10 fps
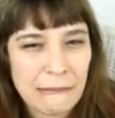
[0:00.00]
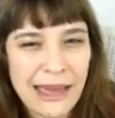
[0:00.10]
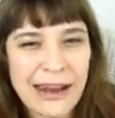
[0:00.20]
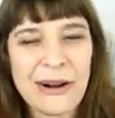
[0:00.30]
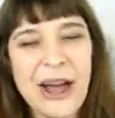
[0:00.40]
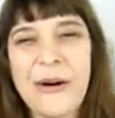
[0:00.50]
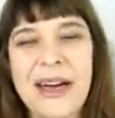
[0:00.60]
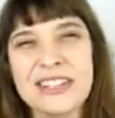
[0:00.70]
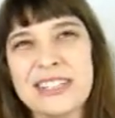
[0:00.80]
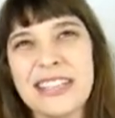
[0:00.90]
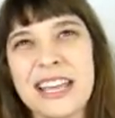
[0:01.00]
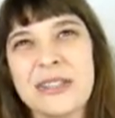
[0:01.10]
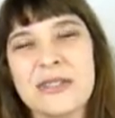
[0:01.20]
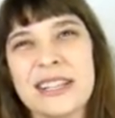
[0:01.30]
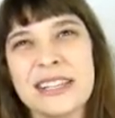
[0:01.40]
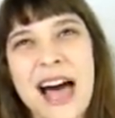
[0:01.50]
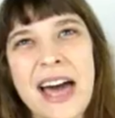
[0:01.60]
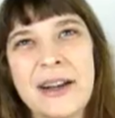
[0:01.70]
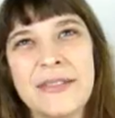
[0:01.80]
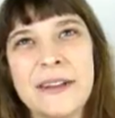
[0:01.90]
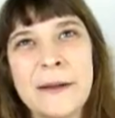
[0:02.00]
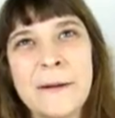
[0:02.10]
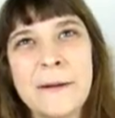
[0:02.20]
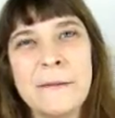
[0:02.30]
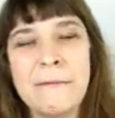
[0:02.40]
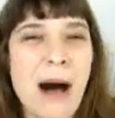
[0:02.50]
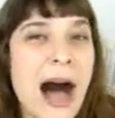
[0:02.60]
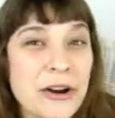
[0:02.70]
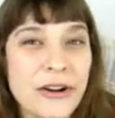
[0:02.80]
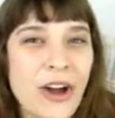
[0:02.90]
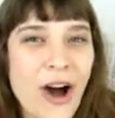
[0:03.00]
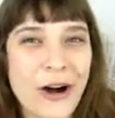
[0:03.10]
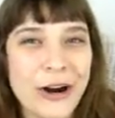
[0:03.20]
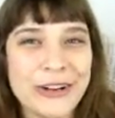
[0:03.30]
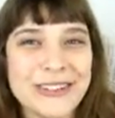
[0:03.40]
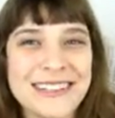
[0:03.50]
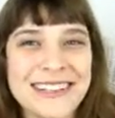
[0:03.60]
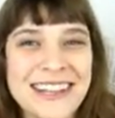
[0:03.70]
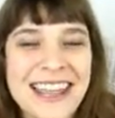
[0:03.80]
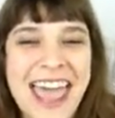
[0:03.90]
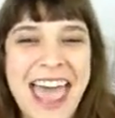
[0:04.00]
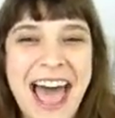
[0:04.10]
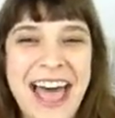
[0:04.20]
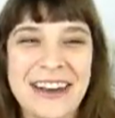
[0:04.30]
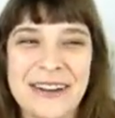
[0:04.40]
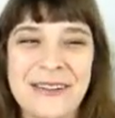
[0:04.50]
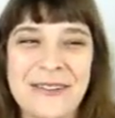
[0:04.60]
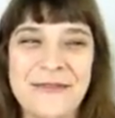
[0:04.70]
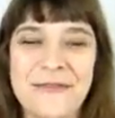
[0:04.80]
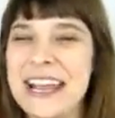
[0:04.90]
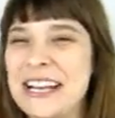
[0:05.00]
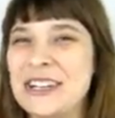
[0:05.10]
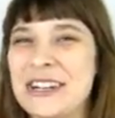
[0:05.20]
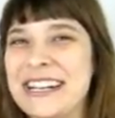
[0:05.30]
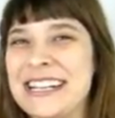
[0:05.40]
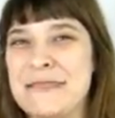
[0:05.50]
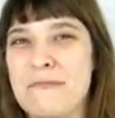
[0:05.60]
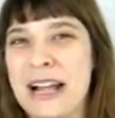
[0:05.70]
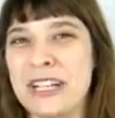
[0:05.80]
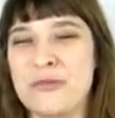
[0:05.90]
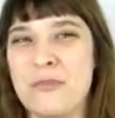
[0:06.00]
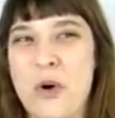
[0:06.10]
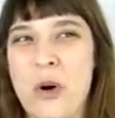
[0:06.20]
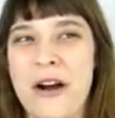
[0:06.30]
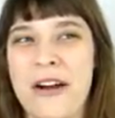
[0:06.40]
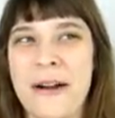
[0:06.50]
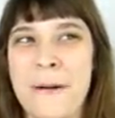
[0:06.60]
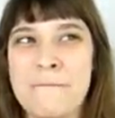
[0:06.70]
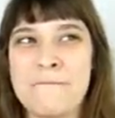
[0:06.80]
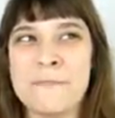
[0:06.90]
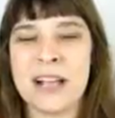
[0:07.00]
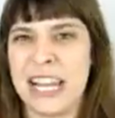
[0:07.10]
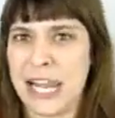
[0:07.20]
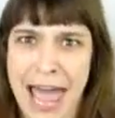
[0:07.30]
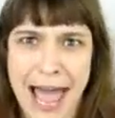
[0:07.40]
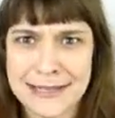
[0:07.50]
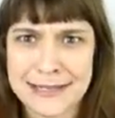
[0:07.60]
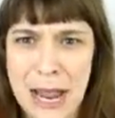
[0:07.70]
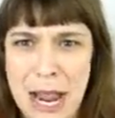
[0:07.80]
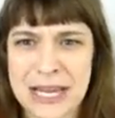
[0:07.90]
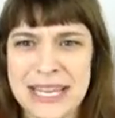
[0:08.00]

I don't know. I just think there's a lot of modern art, and Victor is much more classic.